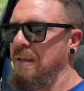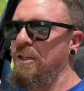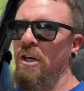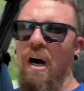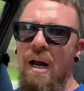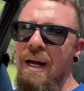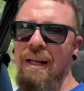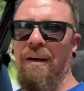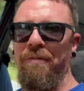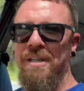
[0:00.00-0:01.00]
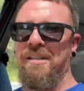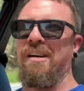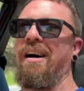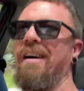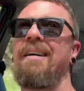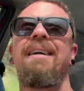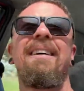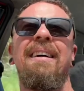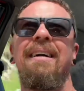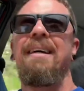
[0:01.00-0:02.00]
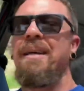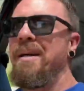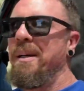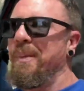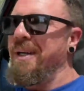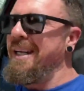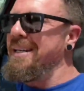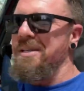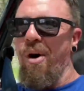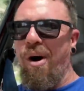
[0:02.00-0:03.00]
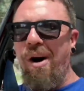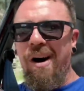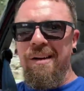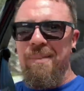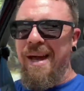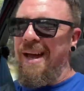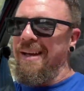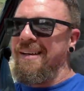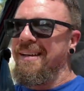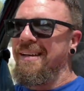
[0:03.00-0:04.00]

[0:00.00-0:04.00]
God, I love this car, but it is hot, man.